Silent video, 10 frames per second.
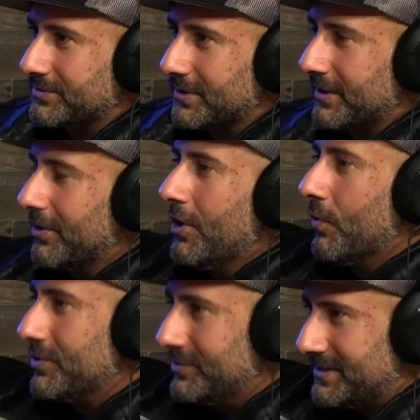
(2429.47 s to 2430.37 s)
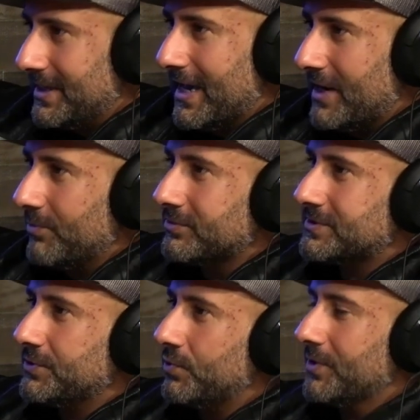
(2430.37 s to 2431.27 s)
So, like, when you see animals
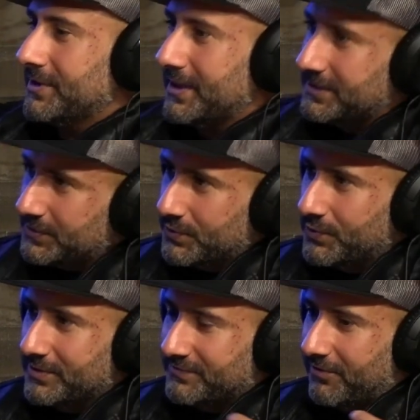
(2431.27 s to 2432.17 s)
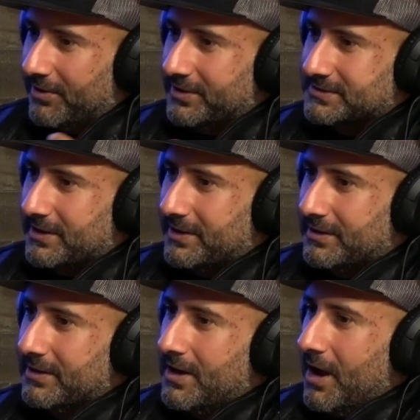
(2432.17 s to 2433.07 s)
do what they do as far as
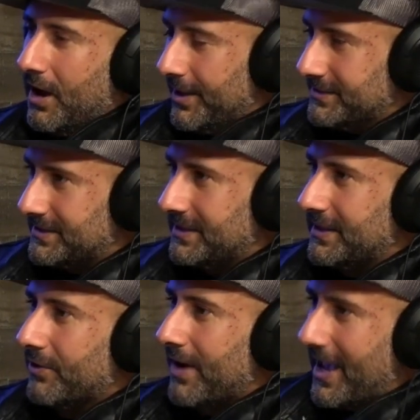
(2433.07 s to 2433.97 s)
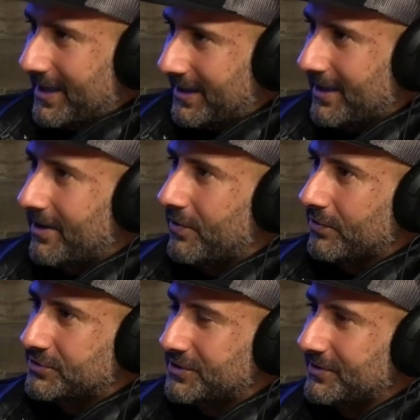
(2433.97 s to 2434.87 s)
like hunting or hanging out
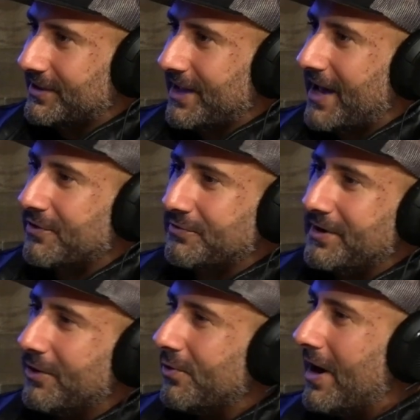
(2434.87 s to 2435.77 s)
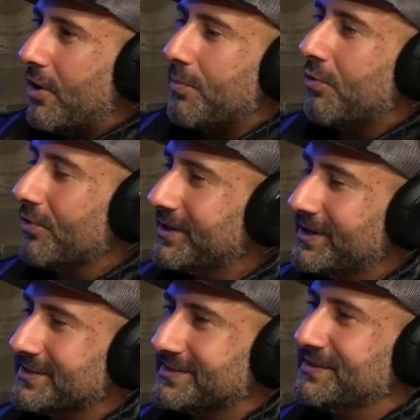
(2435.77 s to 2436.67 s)
or chilling, I don't know how important
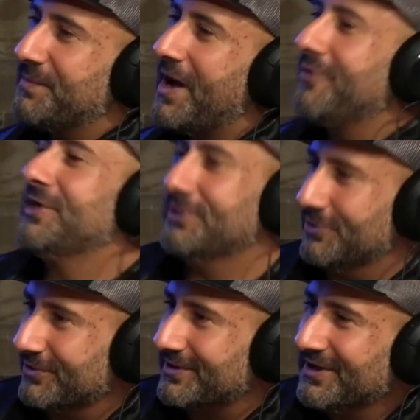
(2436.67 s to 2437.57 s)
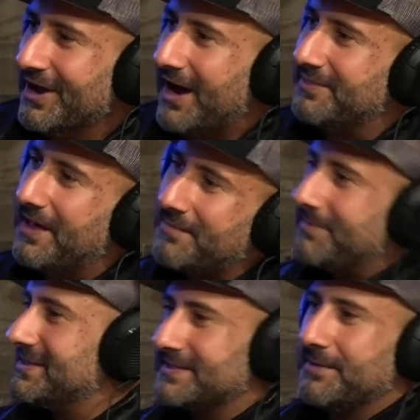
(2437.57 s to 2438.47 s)
it is to them how they look. Yeah. that
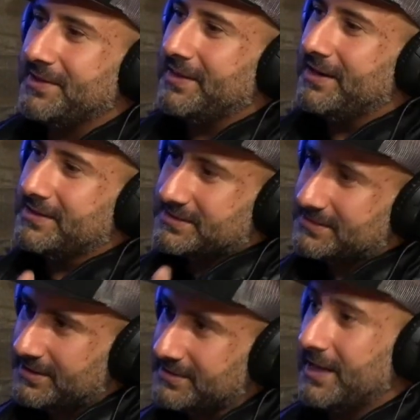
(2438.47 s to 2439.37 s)
might be something that is. Right.